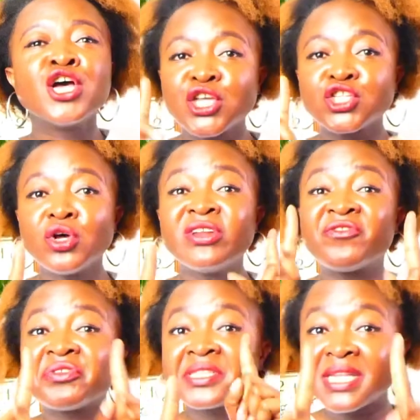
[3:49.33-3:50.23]
So the
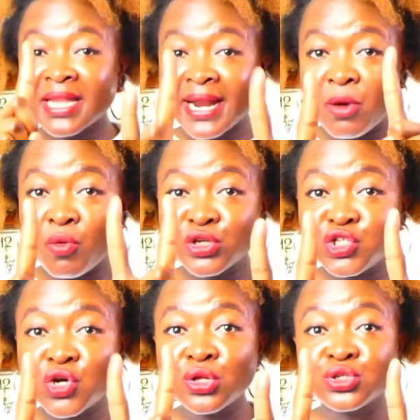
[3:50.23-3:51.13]
first thing that I want
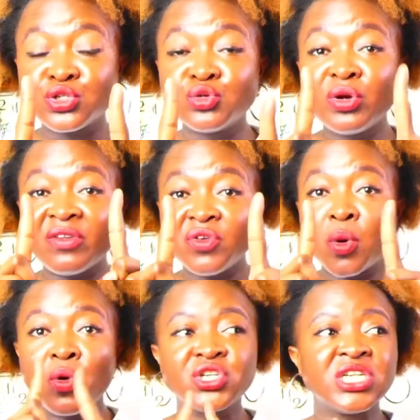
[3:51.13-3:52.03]
you all to do if you're
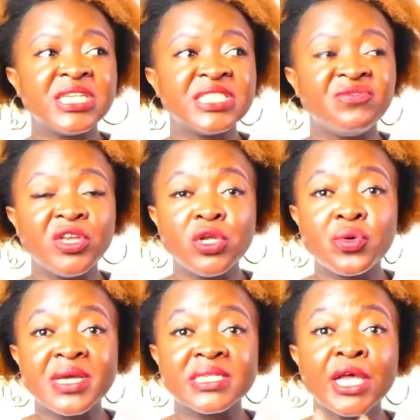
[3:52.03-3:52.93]
watching this video
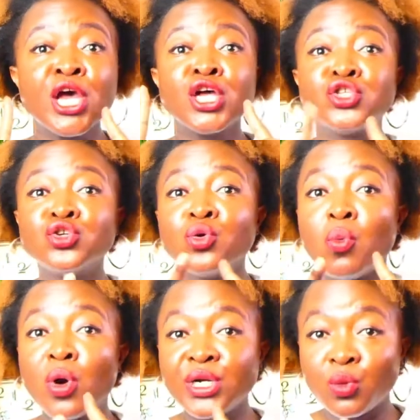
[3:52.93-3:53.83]
is, do you
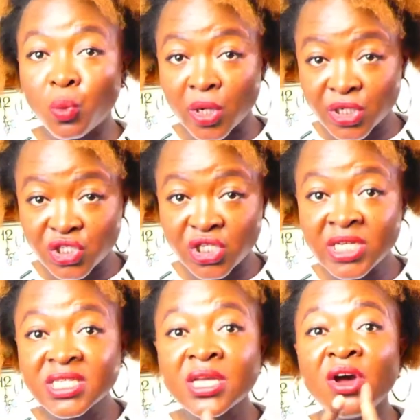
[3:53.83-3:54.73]
want the
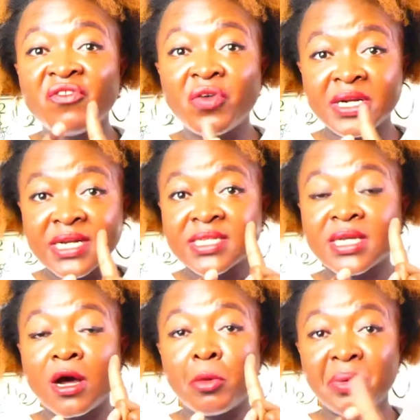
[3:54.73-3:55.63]
worksheet for this
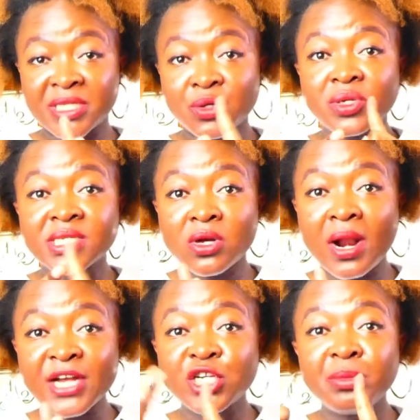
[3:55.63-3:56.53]
particular
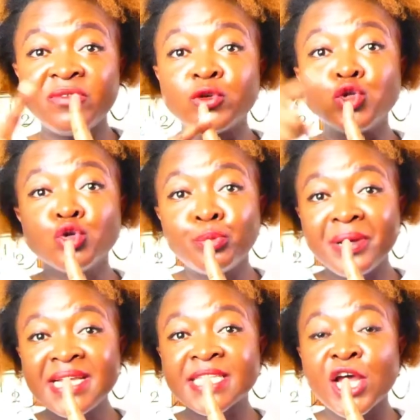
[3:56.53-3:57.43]
scholarship? If you do,
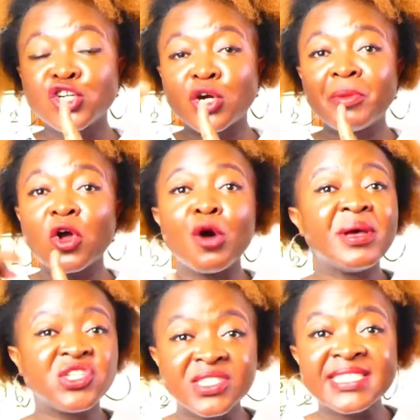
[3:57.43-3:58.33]
please drop a
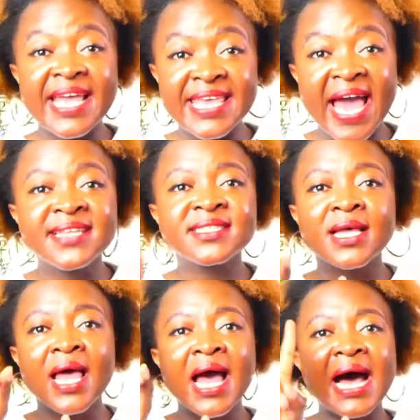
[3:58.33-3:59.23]
comment, just say yes.
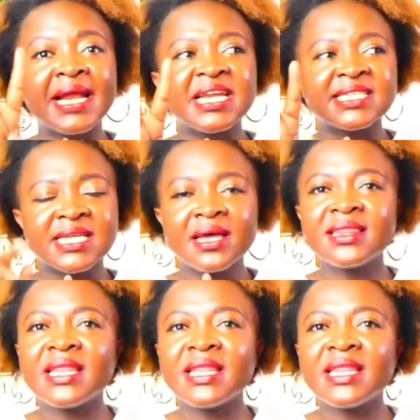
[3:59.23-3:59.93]
And then the second